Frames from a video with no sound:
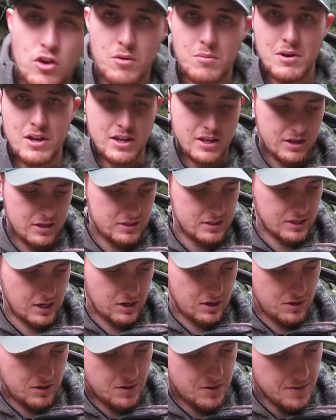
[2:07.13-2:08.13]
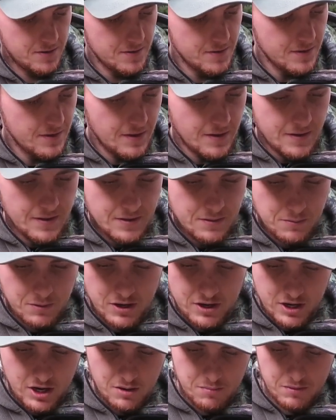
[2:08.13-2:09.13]
Normally, so
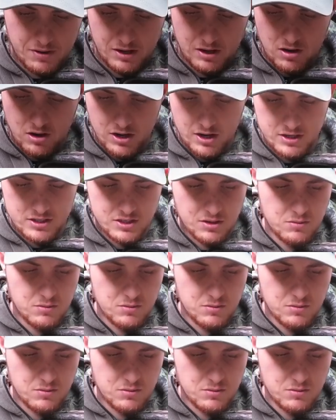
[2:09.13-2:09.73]
we're going to go a bit longer,